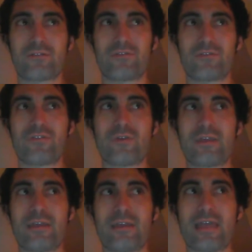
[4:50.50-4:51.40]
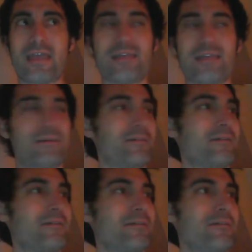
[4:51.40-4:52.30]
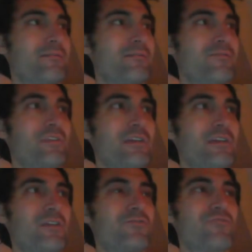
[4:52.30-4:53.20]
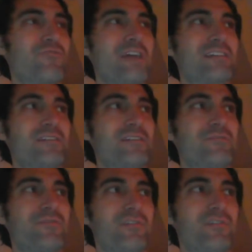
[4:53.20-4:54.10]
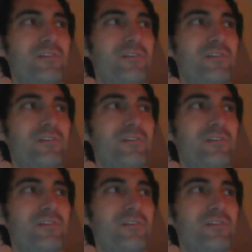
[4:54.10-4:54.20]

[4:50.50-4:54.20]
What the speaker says: do it in a really aggressive,